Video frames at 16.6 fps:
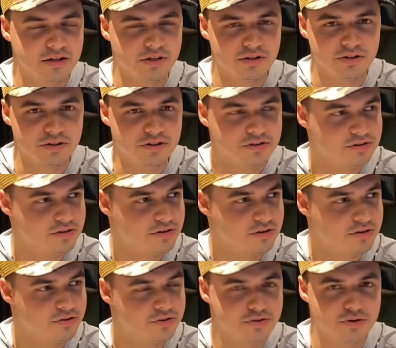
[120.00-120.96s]
you're just
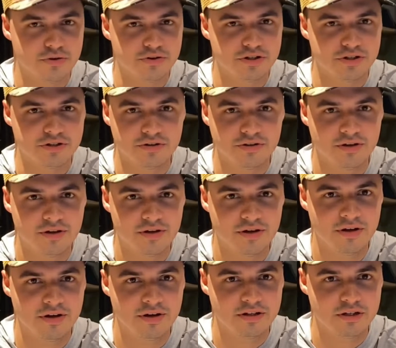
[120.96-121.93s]
searching
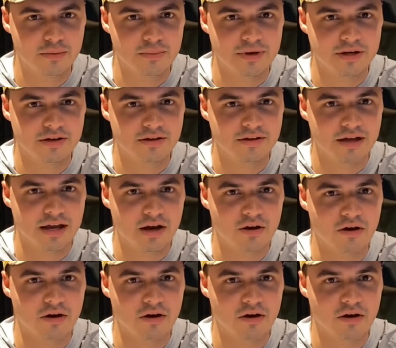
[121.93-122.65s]
to make eye